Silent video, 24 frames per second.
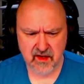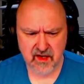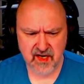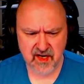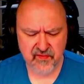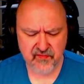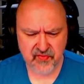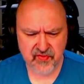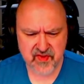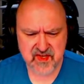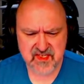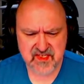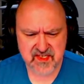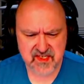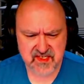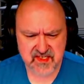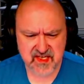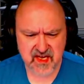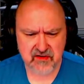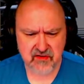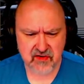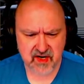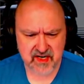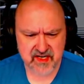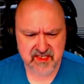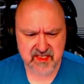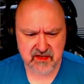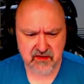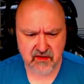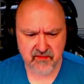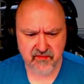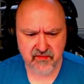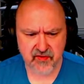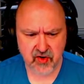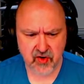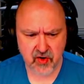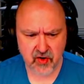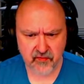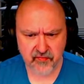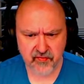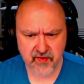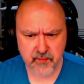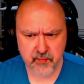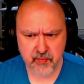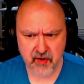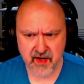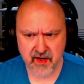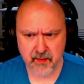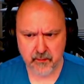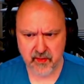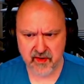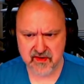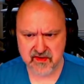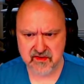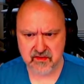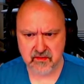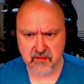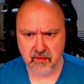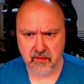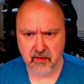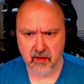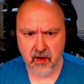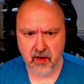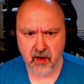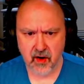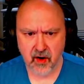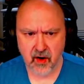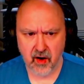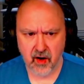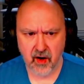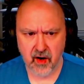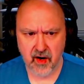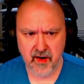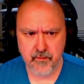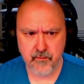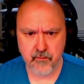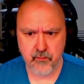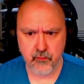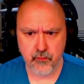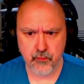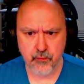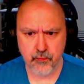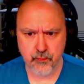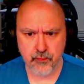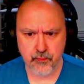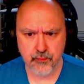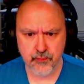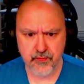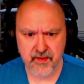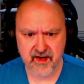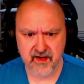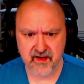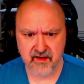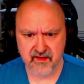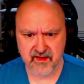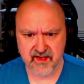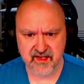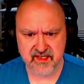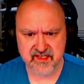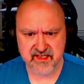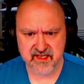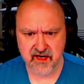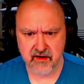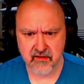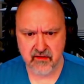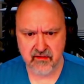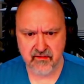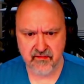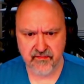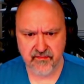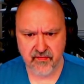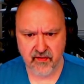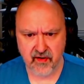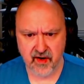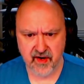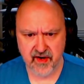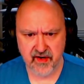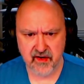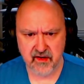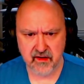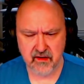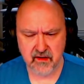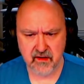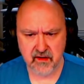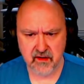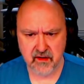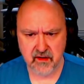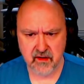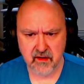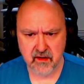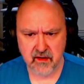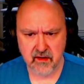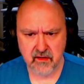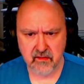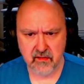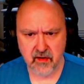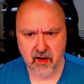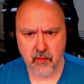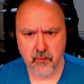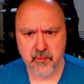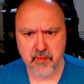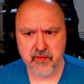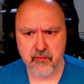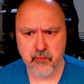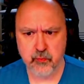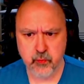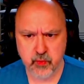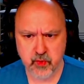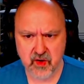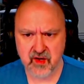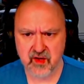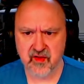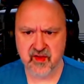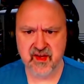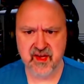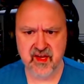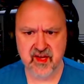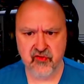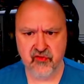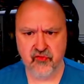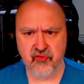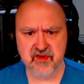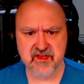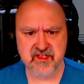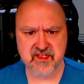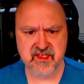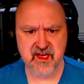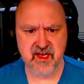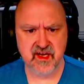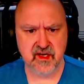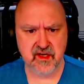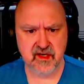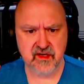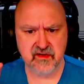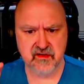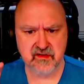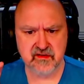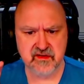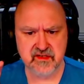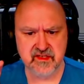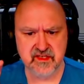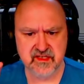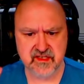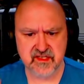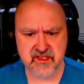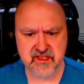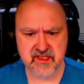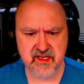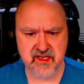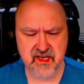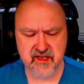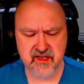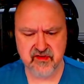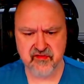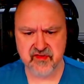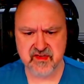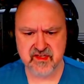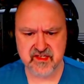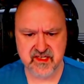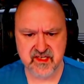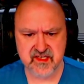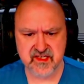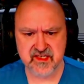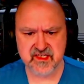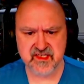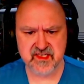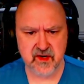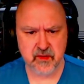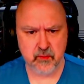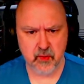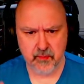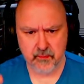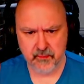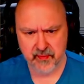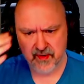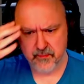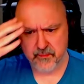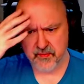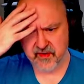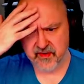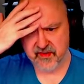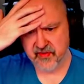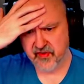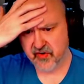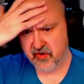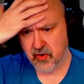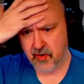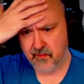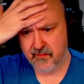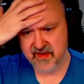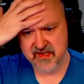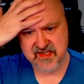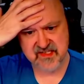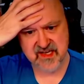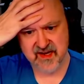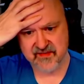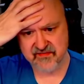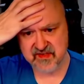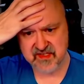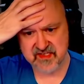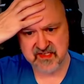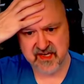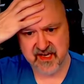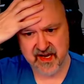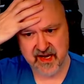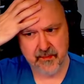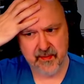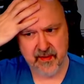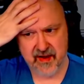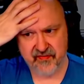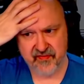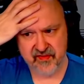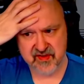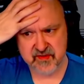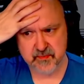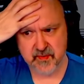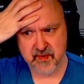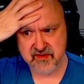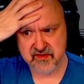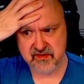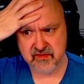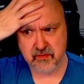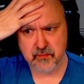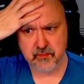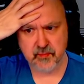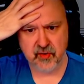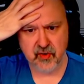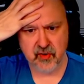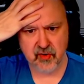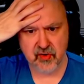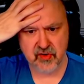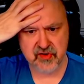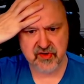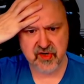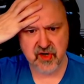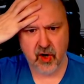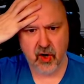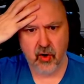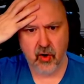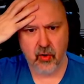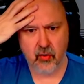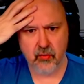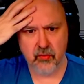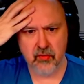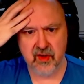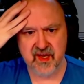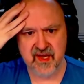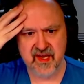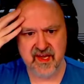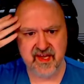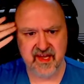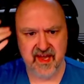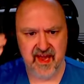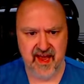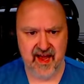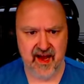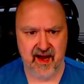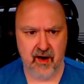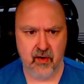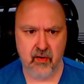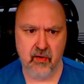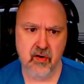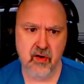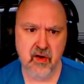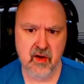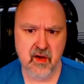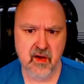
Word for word: If this is their idea of a coffee break puzzle, I'm really terrified. I'll be really interesting to interested to see what people in the comments have to say about this puzzle because holy cow,